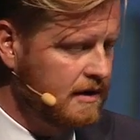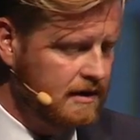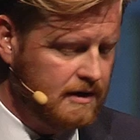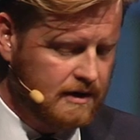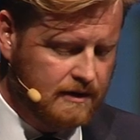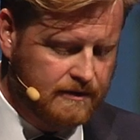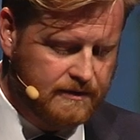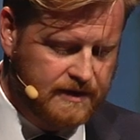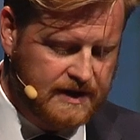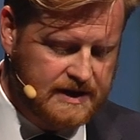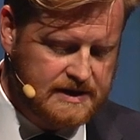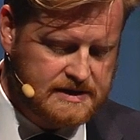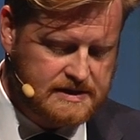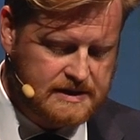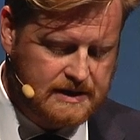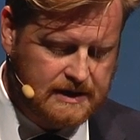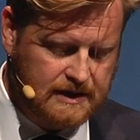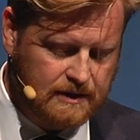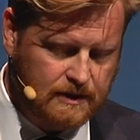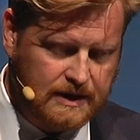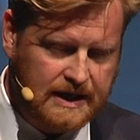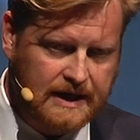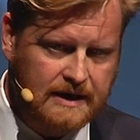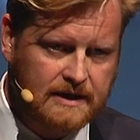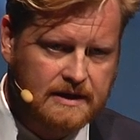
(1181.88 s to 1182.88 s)
of this,
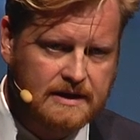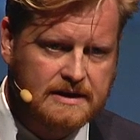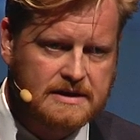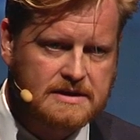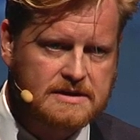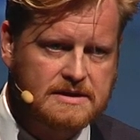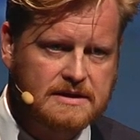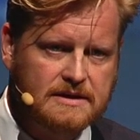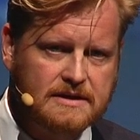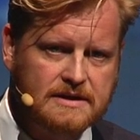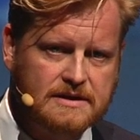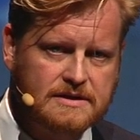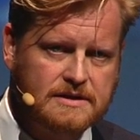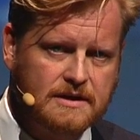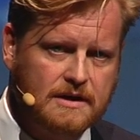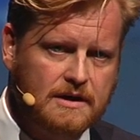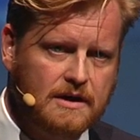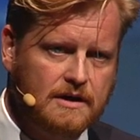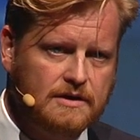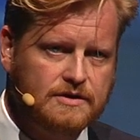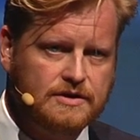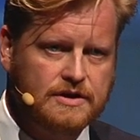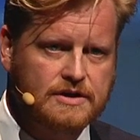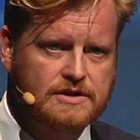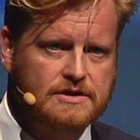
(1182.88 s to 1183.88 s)
and again, this is
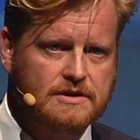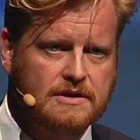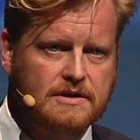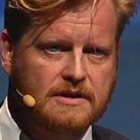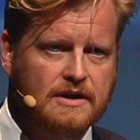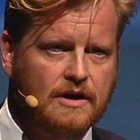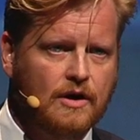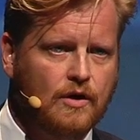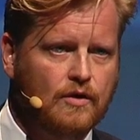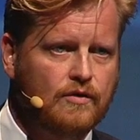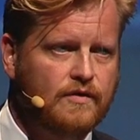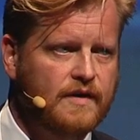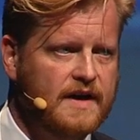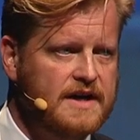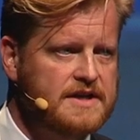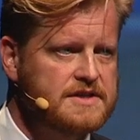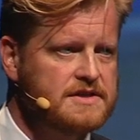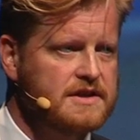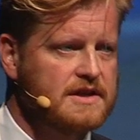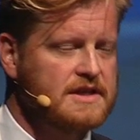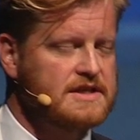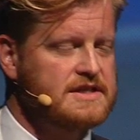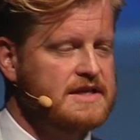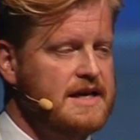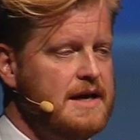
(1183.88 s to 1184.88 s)
got just the
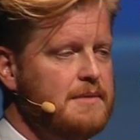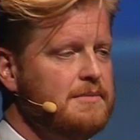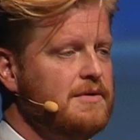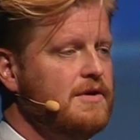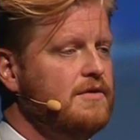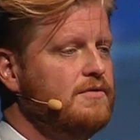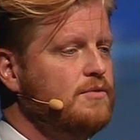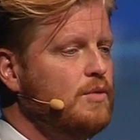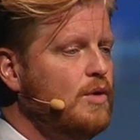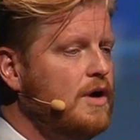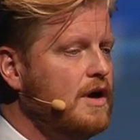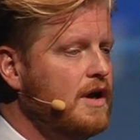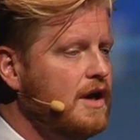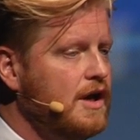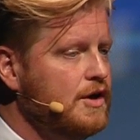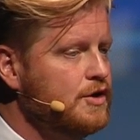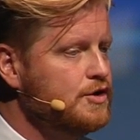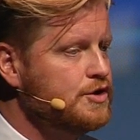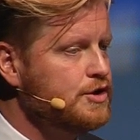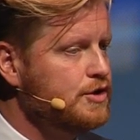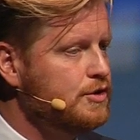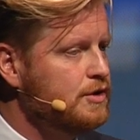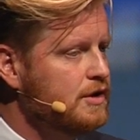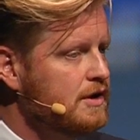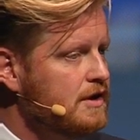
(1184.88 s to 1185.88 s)
old-fashioned example of what are
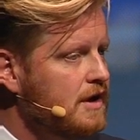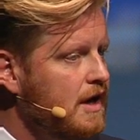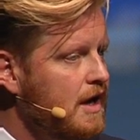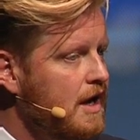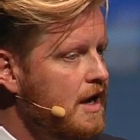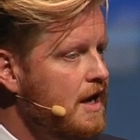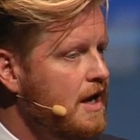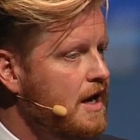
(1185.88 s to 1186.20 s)
you doing?